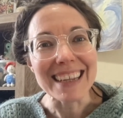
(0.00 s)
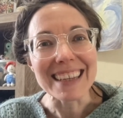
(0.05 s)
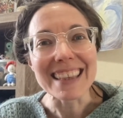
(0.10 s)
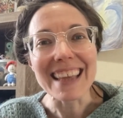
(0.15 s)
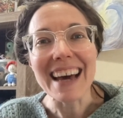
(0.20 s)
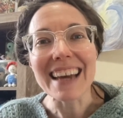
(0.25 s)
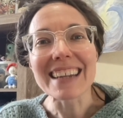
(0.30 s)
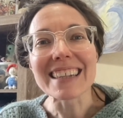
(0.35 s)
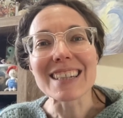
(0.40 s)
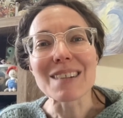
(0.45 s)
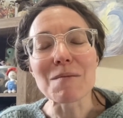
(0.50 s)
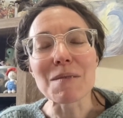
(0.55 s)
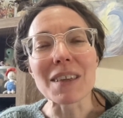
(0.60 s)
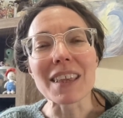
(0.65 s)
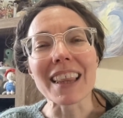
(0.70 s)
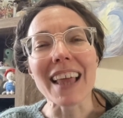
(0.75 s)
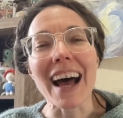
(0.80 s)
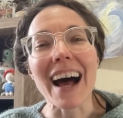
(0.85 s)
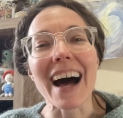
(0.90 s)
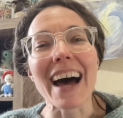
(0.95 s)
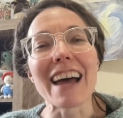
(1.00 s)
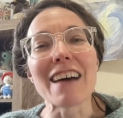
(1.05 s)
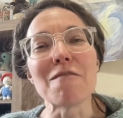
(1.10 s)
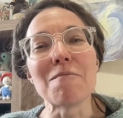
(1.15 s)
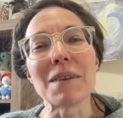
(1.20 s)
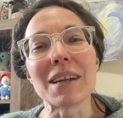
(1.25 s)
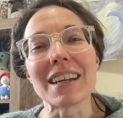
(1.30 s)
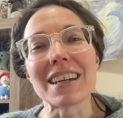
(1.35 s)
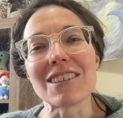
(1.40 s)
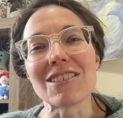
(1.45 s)
That is something that I have
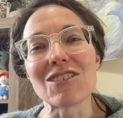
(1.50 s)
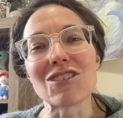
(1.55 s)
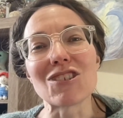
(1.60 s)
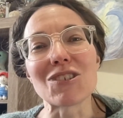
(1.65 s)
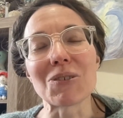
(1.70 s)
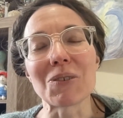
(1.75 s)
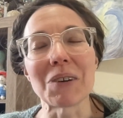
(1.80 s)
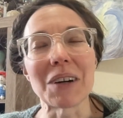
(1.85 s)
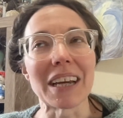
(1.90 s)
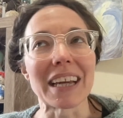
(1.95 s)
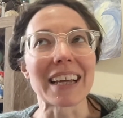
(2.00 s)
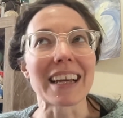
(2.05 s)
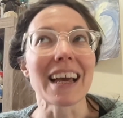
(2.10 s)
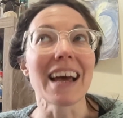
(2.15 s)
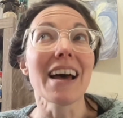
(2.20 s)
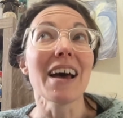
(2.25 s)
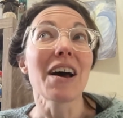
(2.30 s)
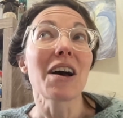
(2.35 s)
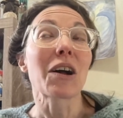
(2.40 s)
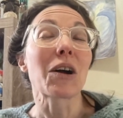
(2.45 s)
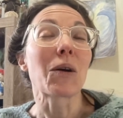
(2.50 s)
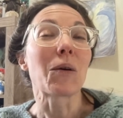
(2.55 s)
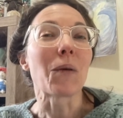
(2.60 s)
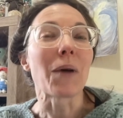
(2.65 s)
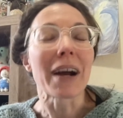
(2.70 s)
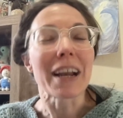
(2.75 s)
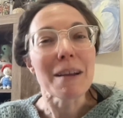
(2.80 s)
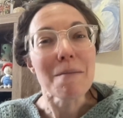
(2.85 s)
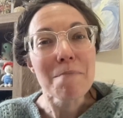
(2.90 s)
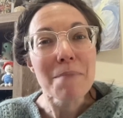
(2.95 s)
been enjoying
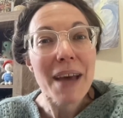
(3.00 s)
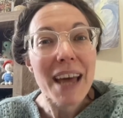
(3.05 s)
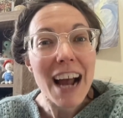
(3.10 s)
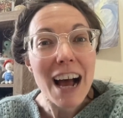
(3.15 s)
quite a bit.